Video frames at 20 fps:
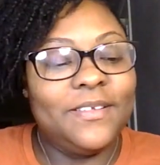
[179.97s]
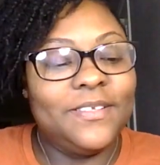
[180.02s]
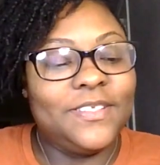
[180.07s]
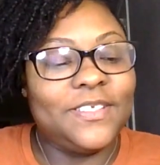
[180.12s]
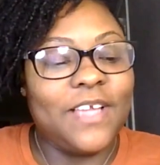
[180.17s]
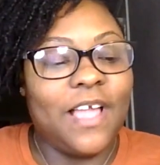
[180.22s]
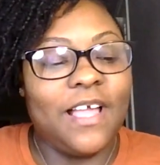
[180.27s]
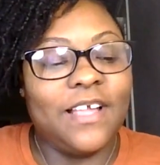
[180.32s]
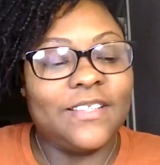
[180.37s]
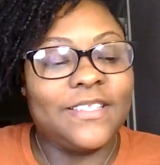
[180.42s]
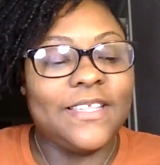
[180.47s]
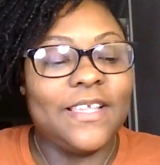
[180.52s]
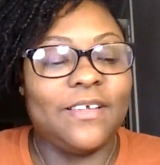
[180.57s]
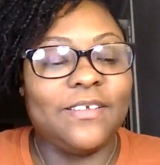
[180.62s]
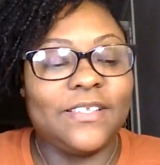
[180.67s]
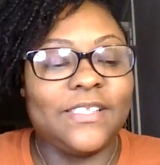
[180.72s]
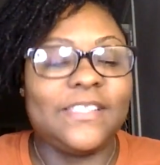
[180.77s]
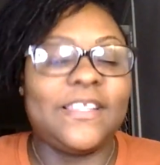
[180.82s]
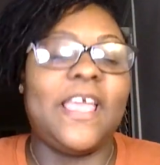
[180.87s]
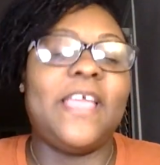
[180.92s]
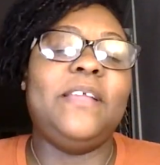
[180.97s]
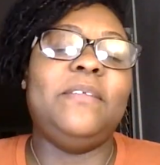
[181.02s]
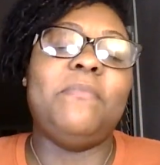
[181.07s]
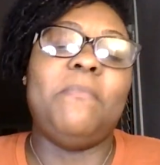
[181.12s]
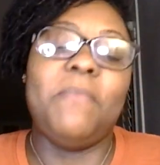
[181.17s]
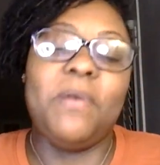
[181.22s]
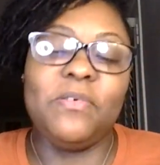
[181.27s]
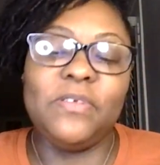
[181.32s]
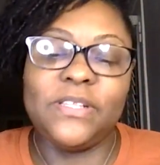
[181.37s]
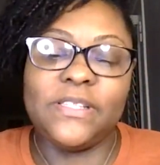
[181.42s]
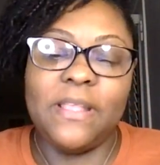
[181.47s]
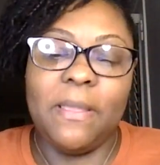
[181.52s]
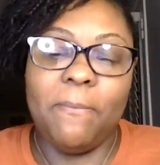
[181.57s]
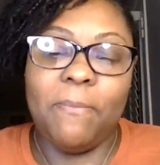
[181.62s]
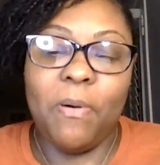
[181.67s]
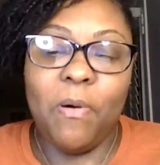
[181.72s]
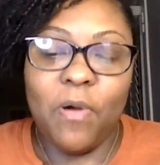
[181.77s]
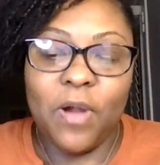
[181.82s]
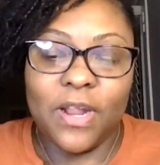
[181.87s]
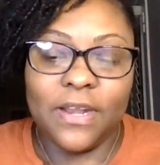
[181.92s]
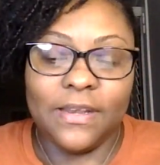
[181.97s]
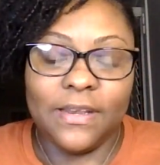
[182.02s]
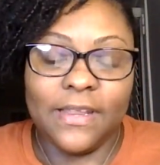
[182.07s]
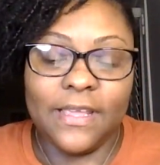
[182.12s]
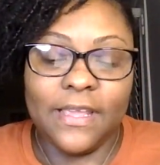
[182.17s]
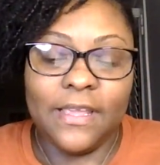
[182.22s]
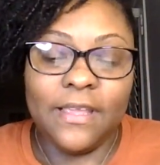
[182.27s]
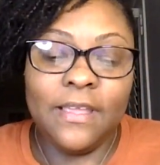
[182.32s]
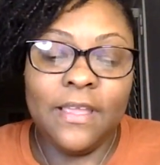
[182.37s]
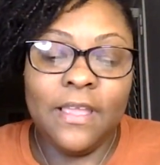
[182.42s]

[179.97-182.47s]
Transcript: John tells Saint, most importantly,